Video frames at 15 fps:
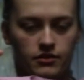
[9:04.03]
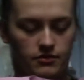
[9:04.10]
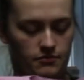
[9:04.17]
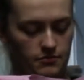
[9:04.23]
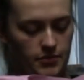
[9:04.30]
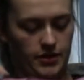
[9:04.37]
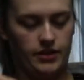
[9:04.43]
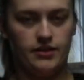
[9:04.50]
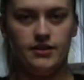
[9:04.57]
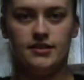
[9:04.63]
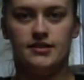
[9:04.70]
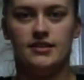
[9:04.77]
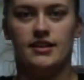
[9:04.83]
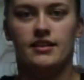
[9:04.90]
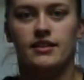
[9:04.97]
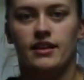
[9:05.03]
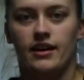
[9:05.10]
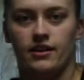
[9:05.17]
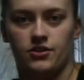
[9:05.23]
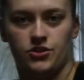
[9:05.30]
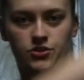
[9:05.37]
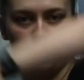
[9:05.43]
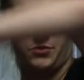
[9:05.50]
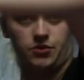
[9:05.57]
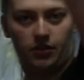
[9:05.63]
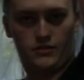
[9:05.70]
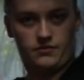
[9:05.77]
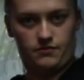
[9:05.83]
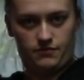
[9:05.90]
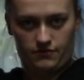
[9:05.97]
bodice in the actual
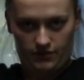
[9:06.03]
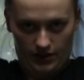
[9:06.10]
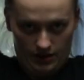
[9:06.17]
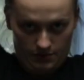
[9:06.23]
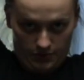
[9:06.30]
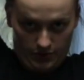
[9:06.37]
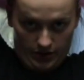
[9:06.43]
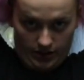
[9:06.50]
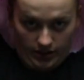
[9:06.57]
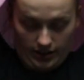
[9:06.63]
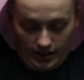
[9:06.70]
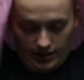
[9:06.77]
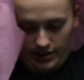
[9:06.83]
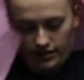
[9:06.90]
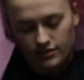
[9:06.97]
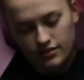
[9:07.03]
fabric, and